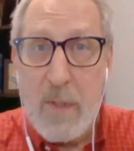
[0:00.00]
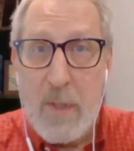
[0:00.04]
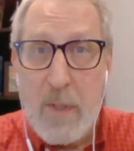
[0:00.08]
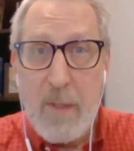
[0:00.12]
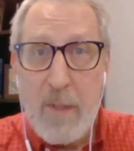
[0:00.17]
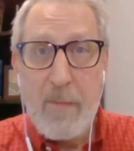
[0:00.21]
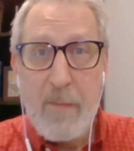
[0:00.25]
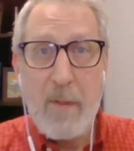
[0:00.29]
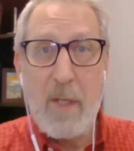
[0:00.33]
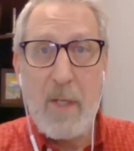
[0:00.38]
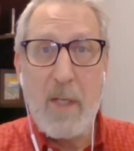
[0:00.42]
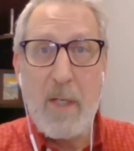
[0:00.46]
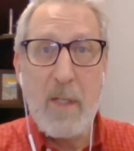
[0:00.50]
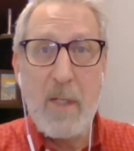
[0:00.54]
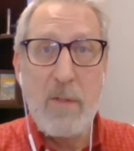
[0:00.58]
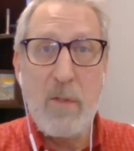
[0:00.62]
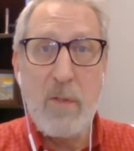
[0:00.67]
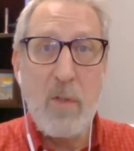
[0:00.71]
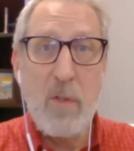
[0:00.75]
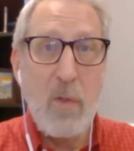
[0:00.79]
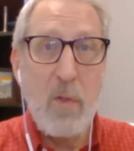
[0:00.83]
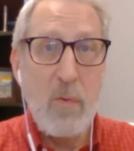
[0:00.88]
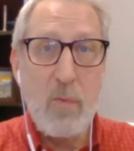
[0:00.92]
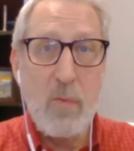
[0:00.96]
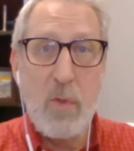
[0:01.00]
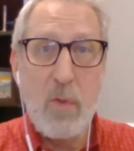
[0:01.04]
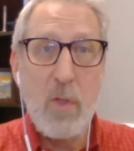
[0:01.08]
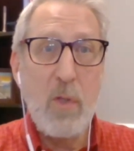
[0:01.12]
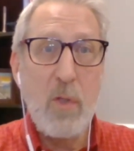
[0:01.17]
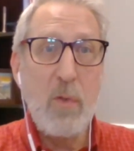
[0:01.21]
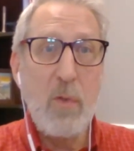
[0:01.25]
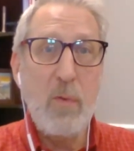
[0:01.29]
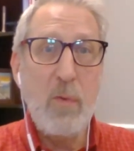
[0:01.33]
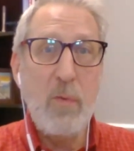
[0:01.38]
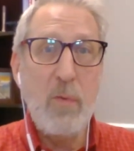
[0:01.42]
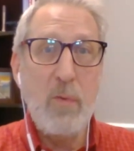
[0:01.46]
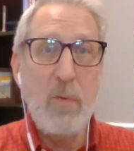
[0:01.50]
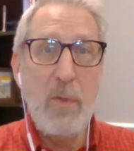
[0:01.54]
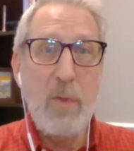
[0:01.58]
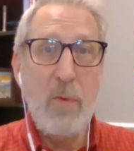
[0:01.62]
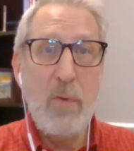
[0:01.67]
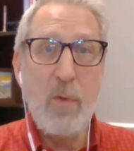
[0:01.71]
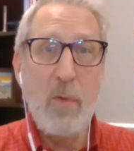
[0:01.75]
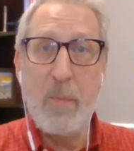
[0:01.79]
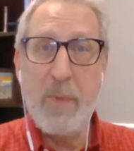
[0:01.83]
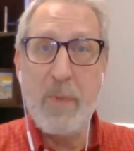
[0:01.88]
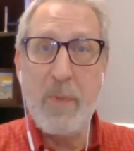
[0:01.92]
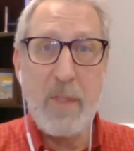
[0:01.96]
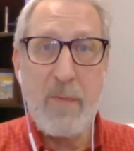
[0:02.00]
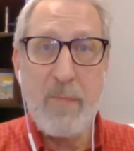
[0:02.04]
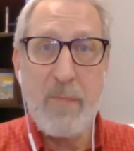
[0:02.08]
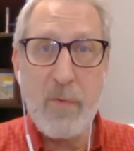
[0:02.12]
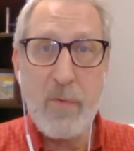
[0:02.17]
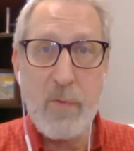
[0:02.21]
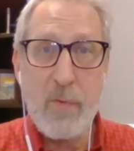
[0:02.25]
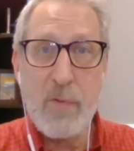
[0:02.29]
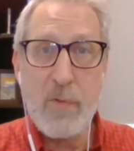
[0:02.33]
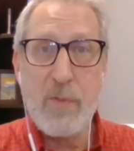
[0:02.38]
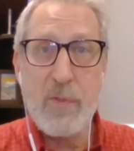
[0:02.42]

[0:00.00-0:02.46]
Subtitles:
who are believers